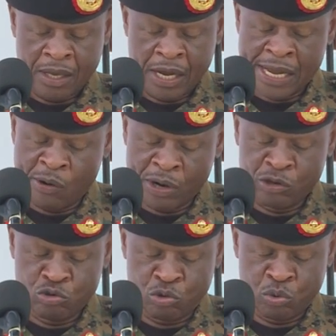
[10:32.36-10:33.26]
I
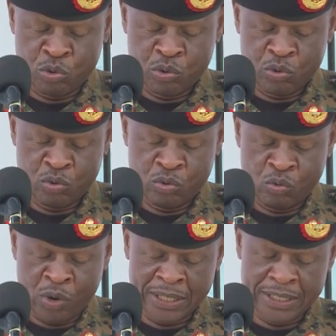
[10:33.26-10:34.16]
want to
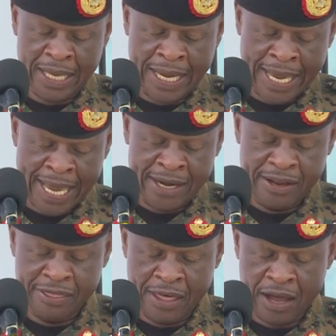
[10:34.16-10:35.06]
once again
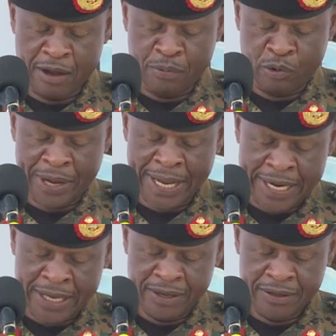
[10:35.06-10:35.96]
thank
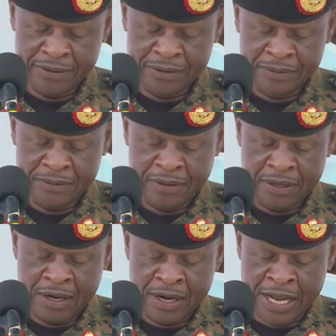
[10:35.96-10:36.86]
ProHeli,
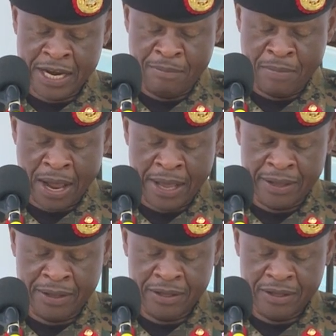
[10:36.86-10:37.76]
led
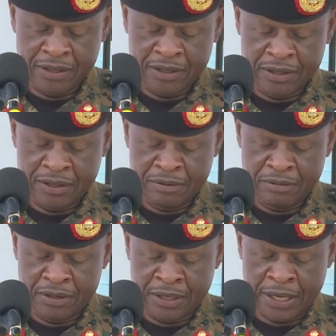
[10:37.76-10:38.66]
by
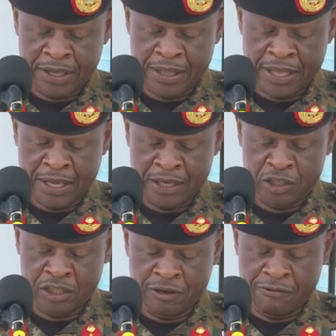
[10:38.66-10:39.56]
uh, the
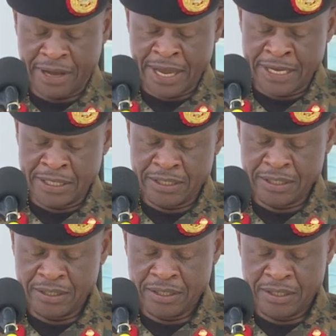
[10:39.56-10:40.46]
Chief Aid
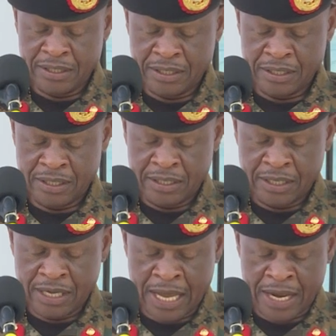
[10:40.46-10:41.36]

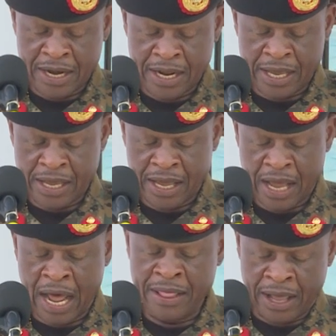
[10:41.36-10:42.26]
and
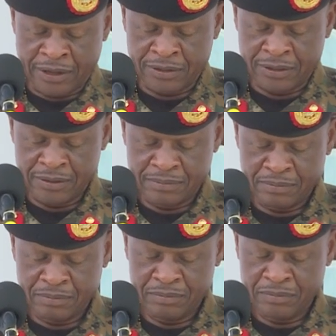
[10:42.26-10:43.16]
others.
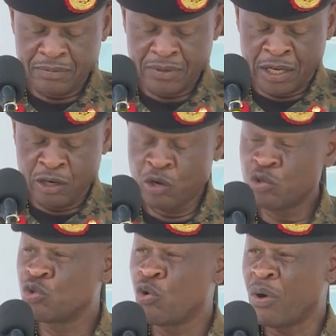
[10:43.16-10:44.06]
And I
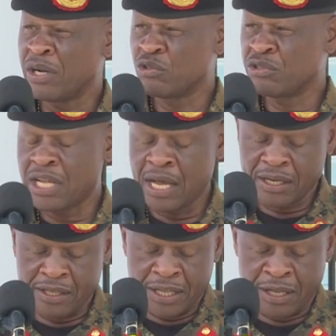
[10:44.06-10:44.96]
also want to thank
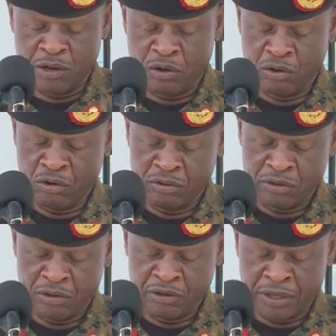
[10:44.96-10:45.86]
the
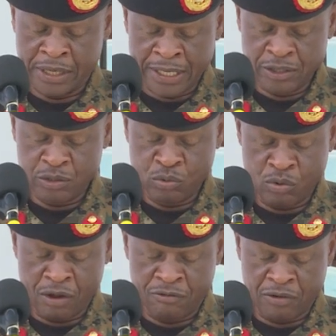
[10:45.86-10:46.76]
guests who
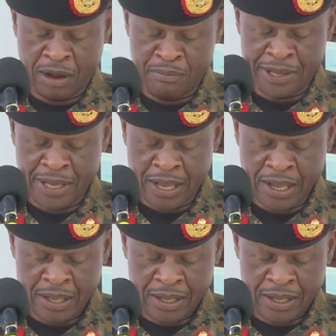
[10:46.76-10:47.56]
have come here